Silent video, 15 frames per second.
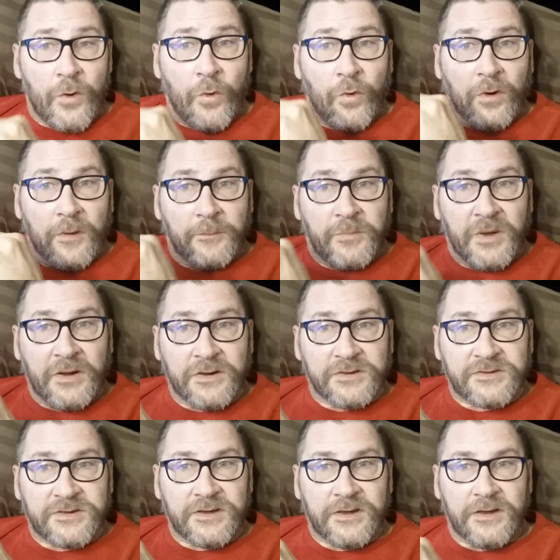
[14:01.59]
or
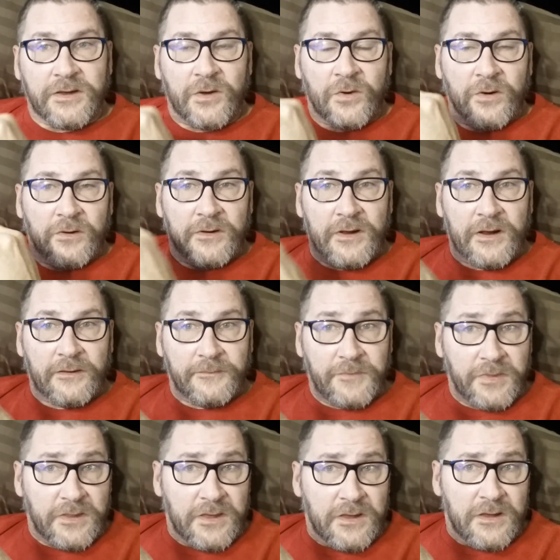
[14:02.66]
ability, or
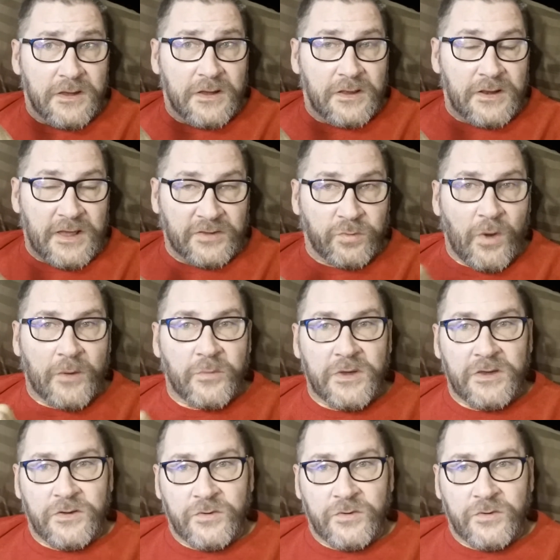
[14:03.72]
that's why we